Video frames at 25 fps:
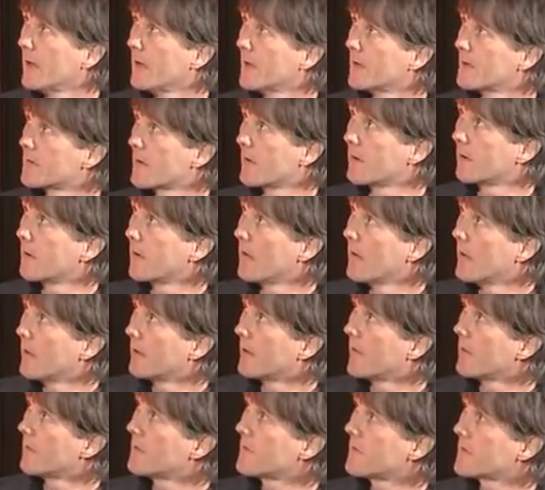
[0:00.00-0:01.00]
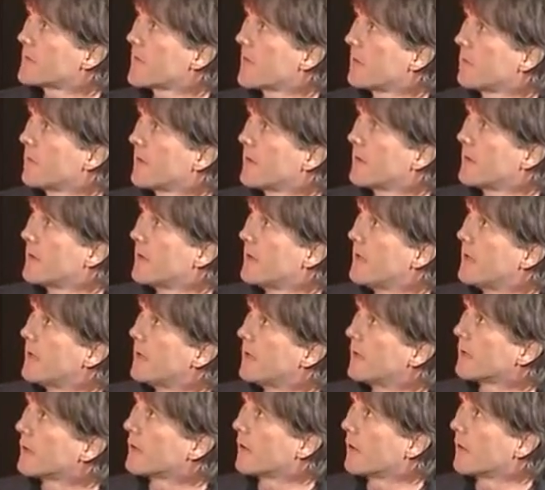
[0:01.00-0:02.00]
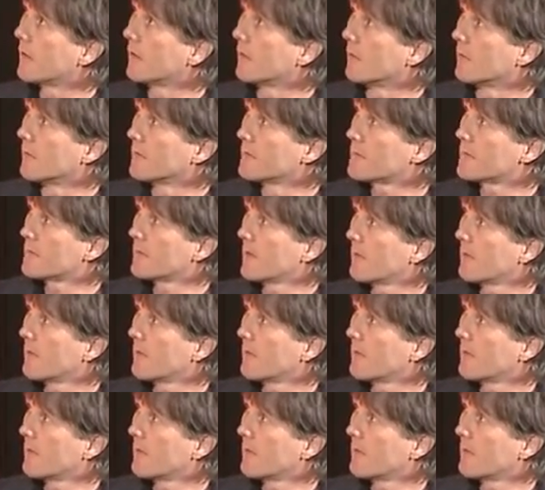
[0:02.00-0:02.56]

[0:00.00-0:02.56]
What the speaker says: So those are some of the goals.